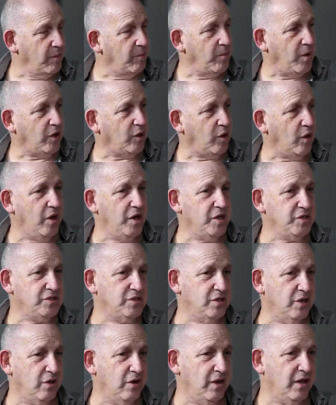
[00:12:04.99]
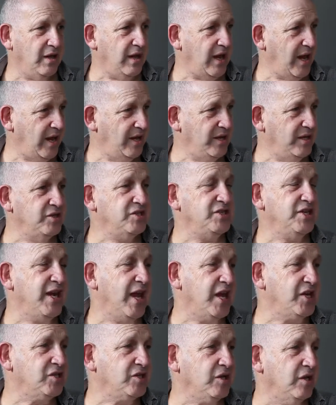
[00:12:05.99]
of my clients that I had
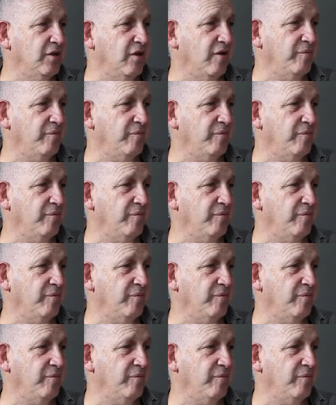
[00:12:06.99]
internationally,